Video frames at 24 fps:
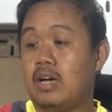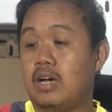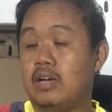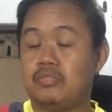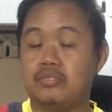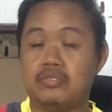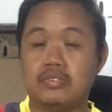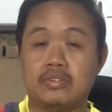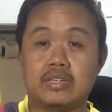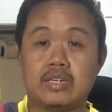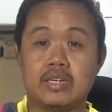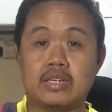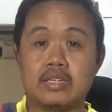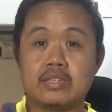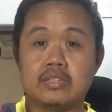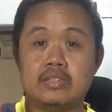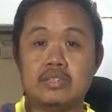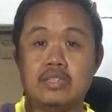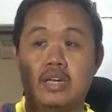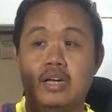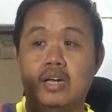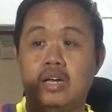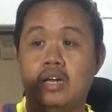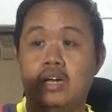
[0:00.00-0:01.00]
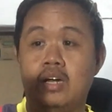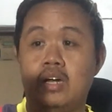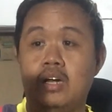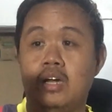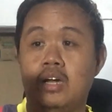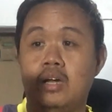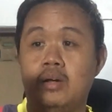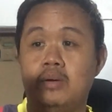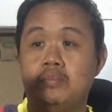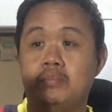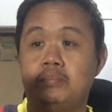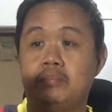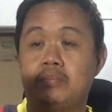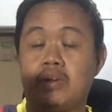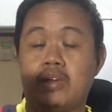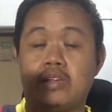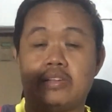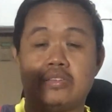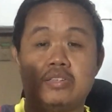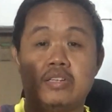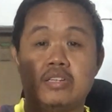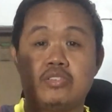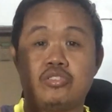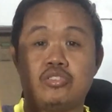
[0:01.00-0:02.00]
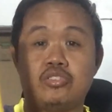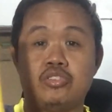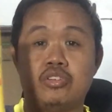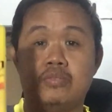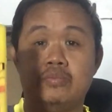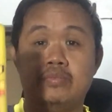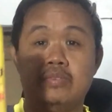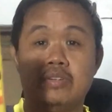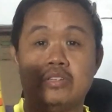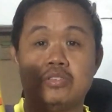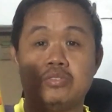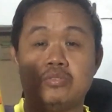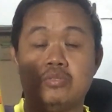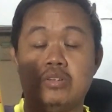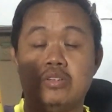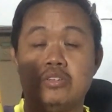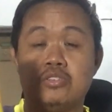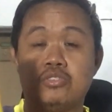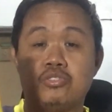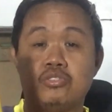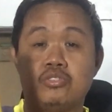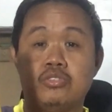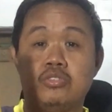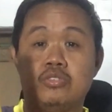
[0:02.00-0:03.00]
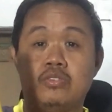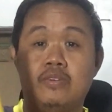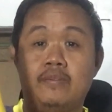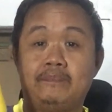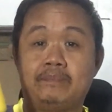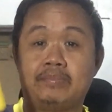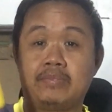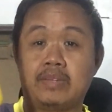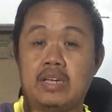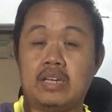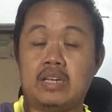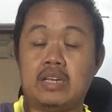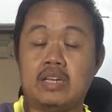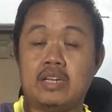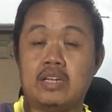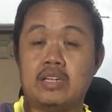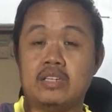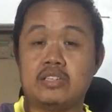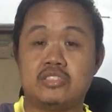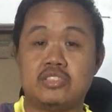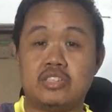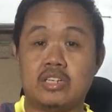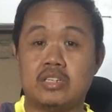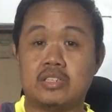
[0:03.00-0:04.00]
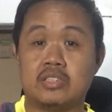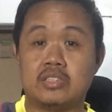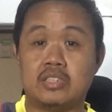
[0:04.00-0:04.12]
I forget the processor of this one, so I'm gonna check